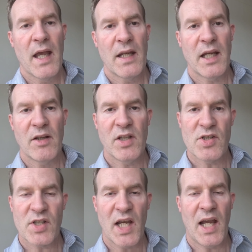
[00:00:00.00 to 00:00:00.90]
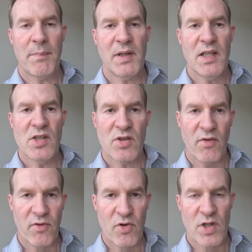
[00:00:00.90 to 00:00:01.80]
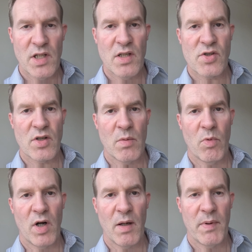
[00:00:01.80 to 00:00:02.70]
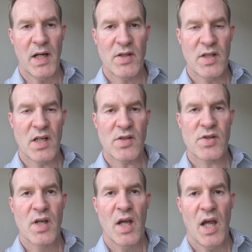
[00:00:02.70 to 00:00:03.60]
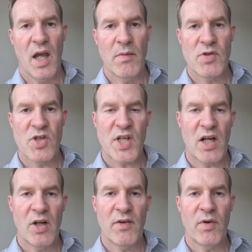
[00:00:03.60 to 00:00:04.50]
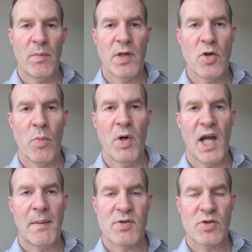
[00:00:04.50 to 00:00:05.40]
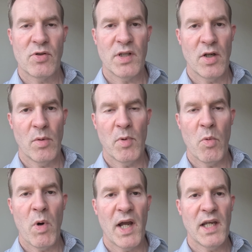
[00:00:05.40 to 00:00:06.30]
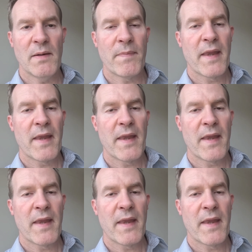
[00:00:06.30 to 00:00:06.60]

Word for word: Now this app is free, so don't worry about that. So you just download it from the normal app store in a normal way,